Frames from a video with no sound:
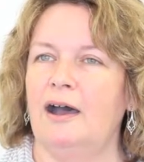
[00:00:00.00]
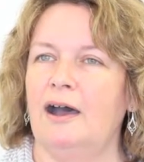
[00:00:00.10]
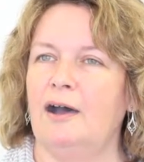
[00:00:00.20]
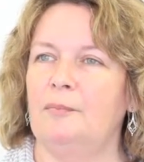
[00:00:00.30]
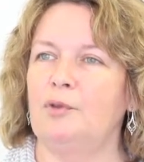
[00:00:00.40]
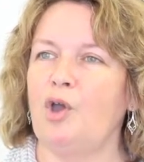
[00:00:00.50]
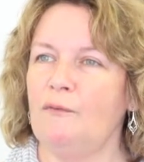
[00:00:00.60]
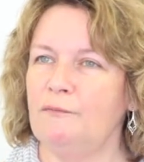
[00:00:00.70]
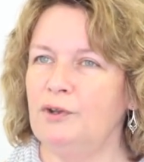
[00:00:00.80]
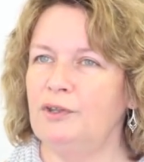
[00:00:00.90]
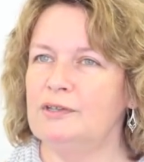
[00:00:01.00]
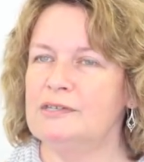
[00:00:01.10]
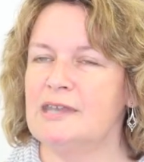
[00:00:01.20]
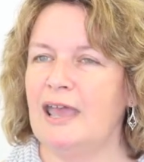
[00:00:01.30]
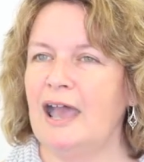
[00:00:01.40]
um,
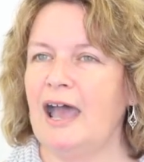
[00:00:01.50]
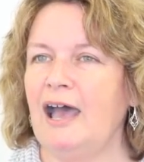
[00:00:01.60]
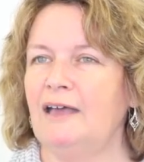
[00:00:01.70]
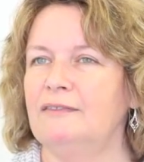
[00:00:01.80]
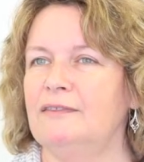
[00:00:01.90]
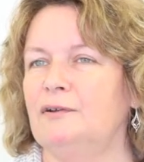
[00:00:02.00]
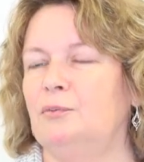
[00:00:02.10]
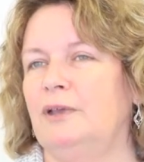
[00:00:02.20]
confident and that